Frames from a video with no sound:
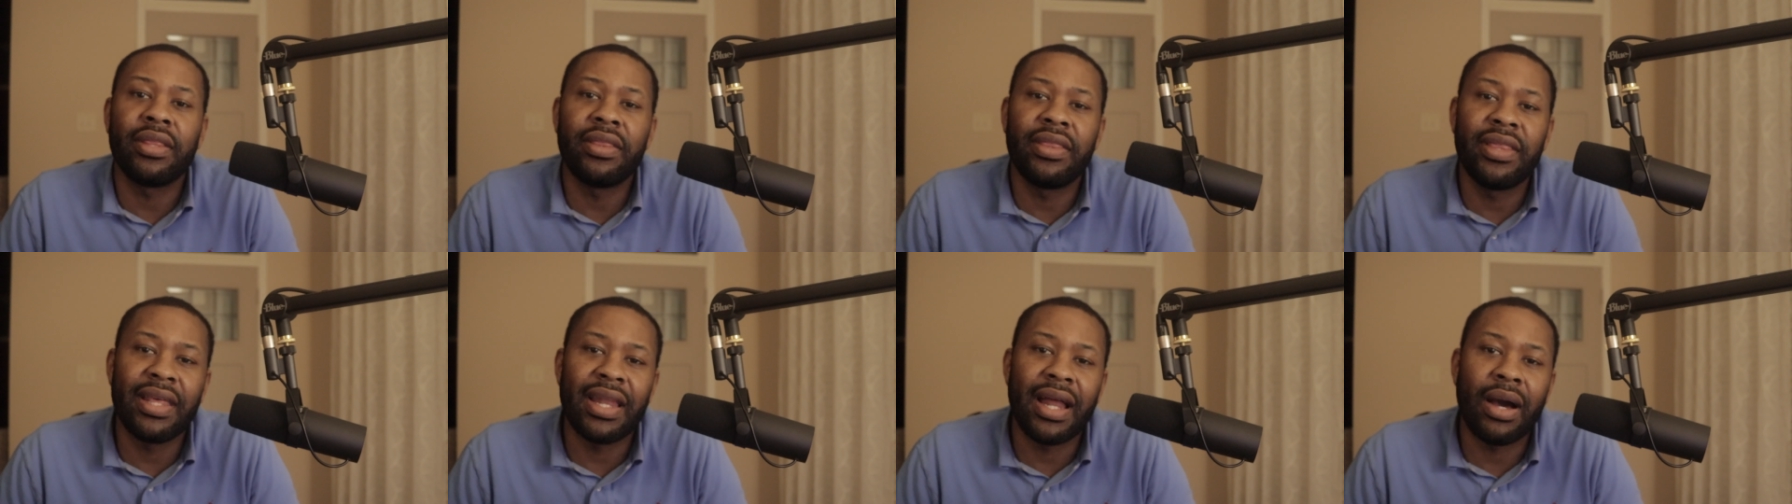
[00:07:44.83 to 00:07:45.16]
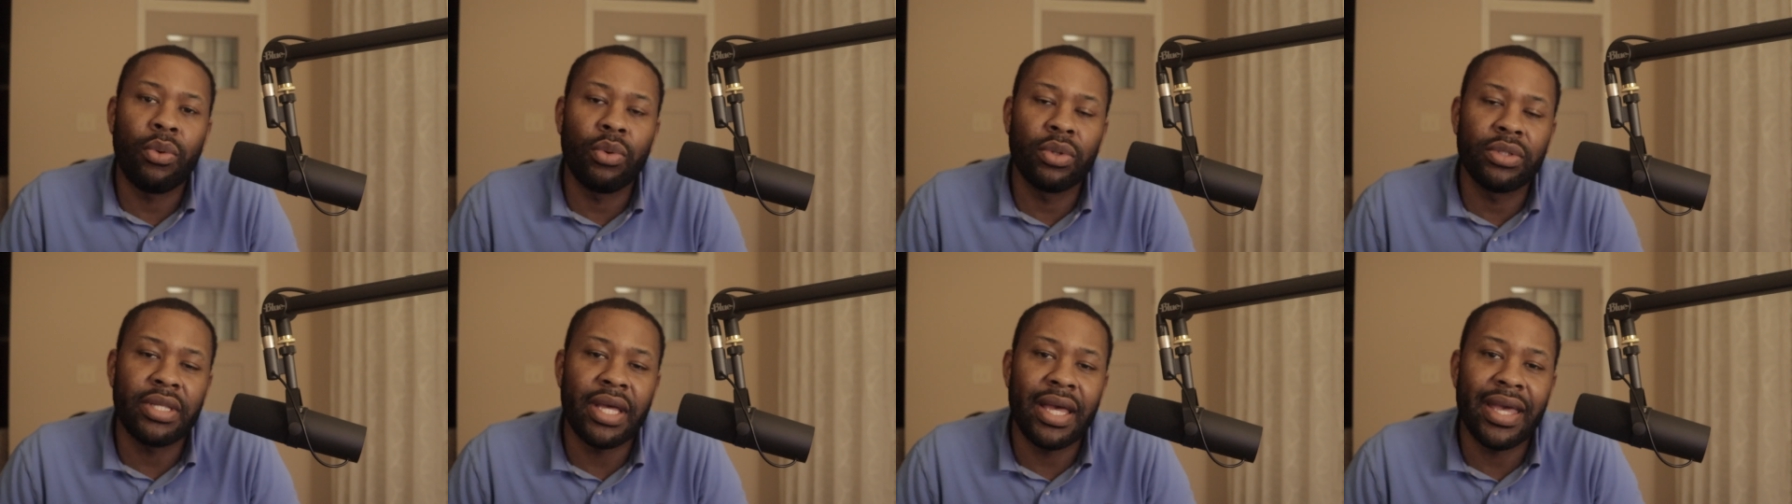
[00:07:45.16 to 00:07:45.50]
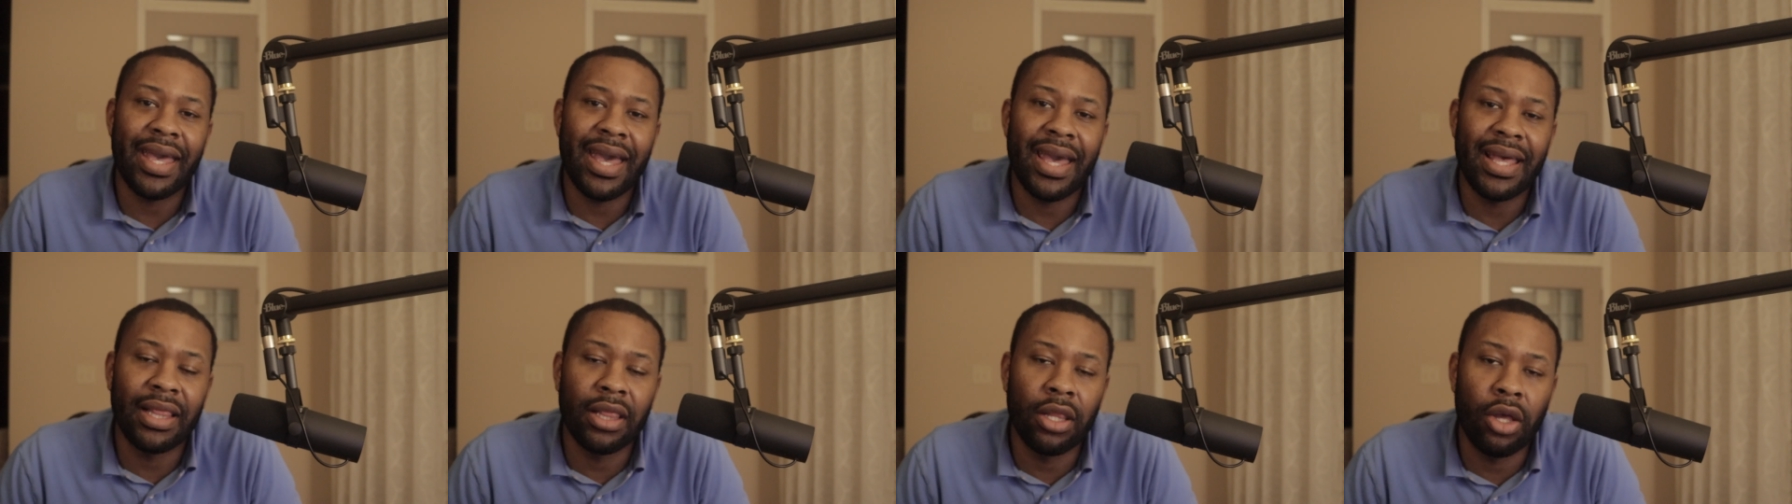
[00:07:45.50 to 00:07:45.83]
then I will
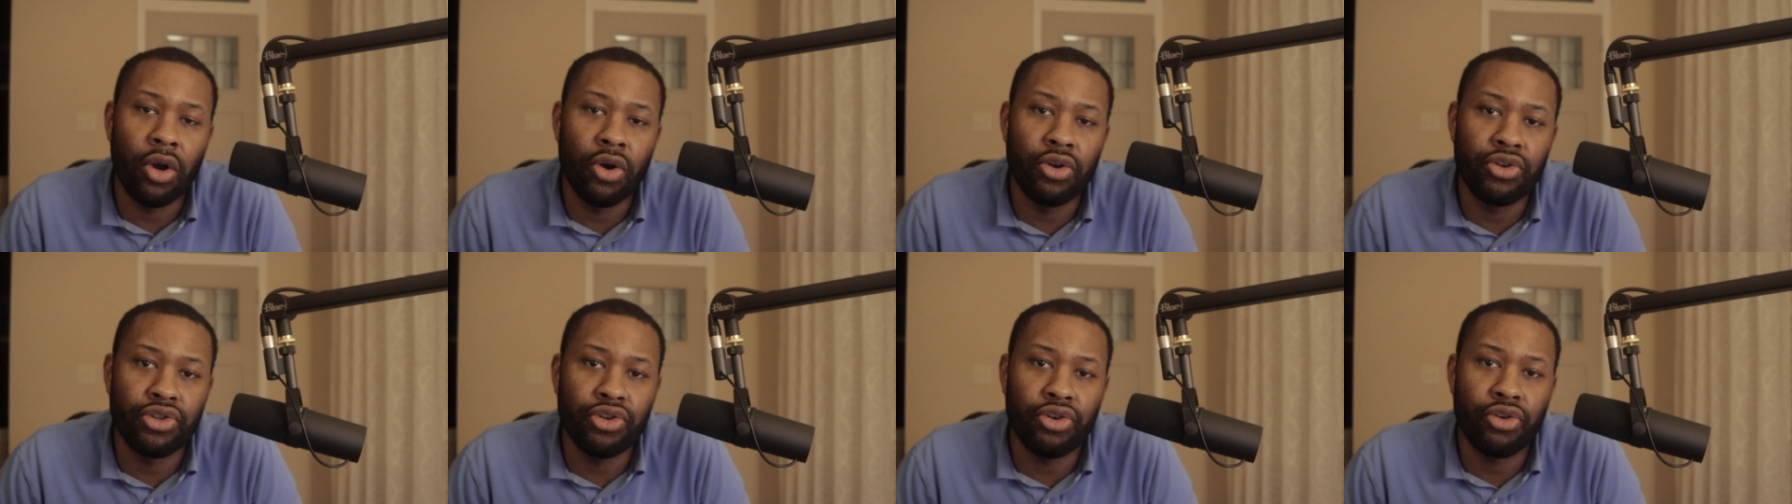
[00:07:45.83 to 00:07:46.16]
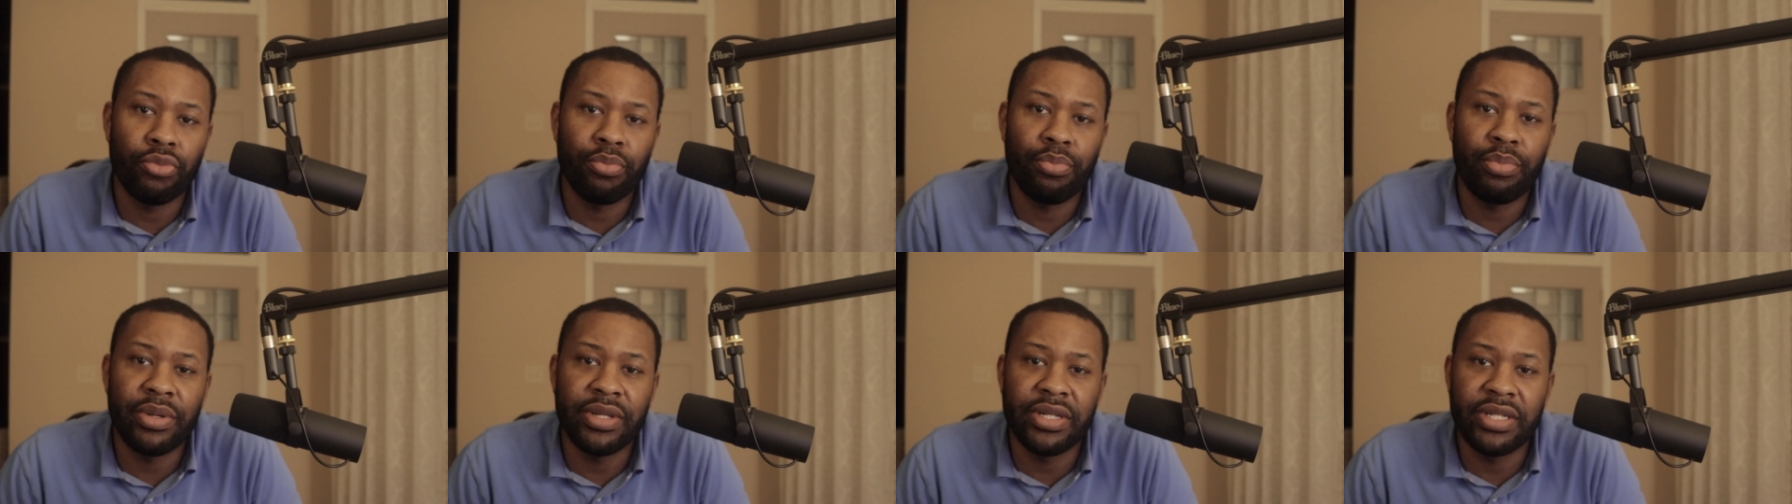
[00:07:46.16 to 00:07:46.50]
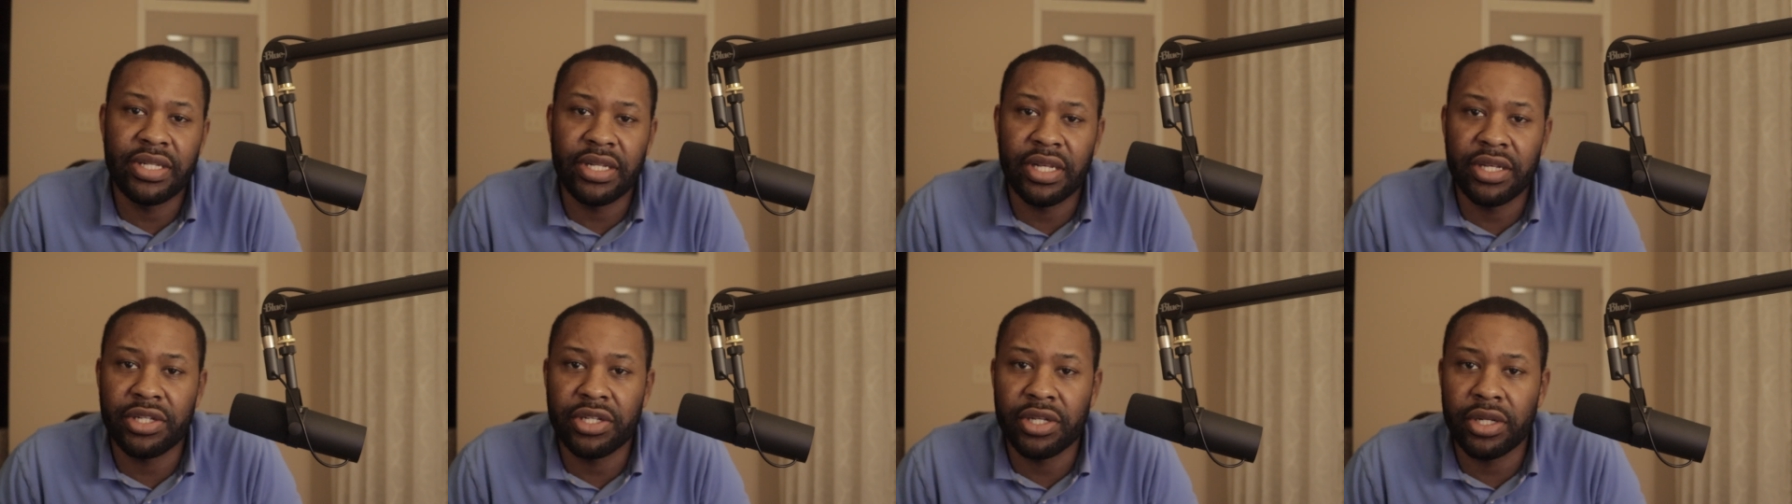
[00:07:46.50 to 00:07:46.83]
take a larger
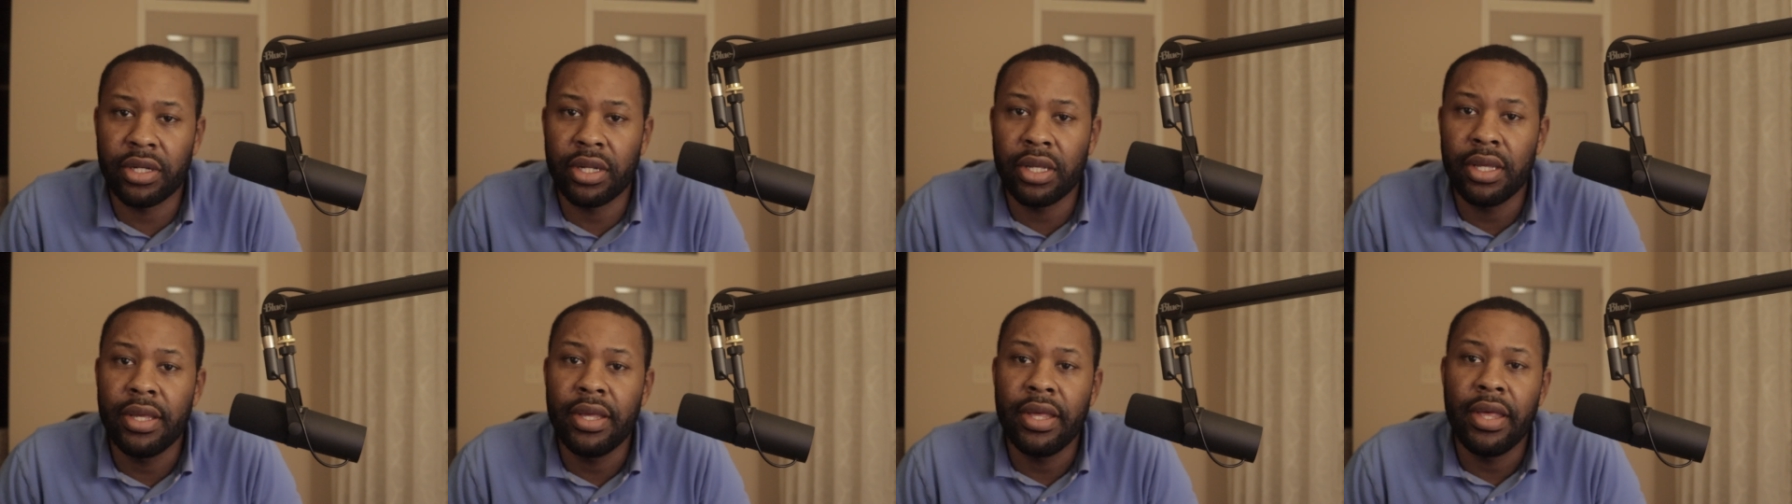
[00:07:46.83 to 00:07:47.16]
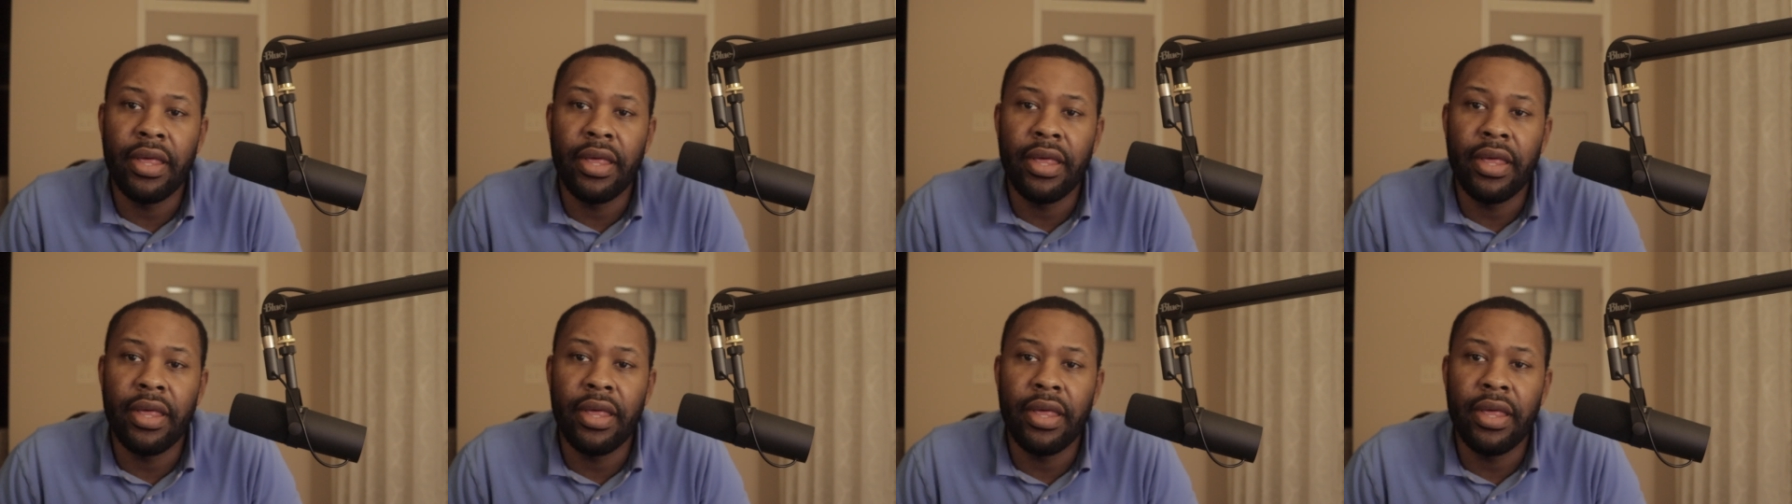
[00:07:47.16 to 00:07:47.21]
position.